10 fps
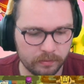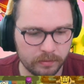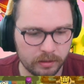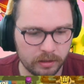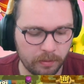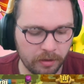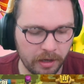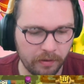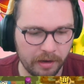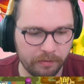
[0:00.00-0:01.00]
We're going to
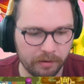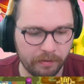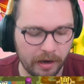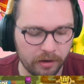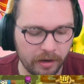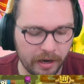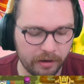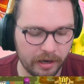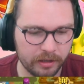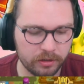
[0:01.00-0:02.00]
get ready for a
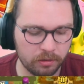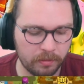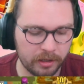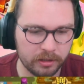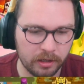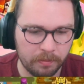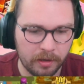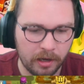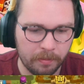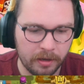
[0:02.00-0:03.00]
Firecracker. I assume that's going to be
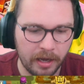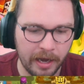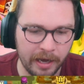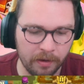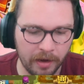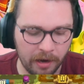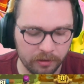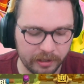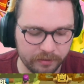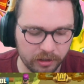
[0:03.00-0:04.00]
coming down.
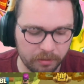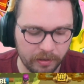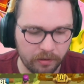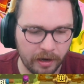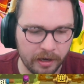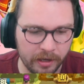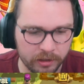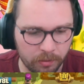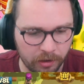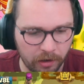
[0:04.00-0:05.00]
Arrows have such a big radius,
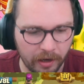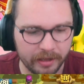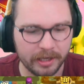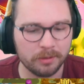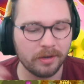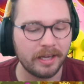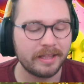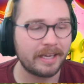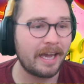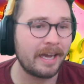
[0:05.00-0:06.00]
so we're going to go like this. We're going to
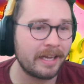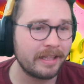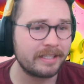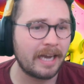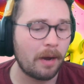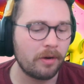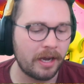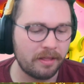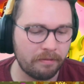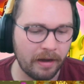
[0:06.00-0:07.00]
hit the cannon, the tower,
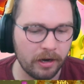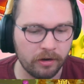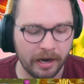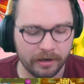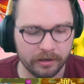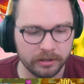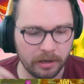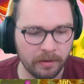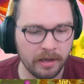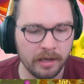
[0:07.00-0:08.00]
and the Firecracker. So
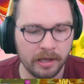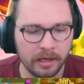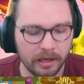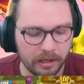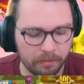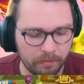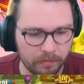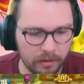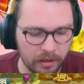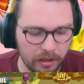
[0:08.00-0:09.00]

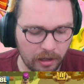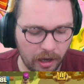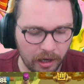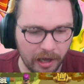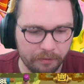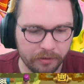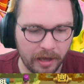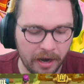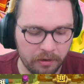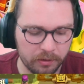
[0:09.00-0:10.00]
a lot of love for the
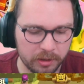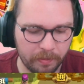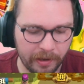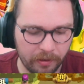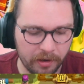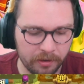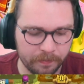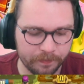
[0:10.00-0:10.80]
arrows spell here.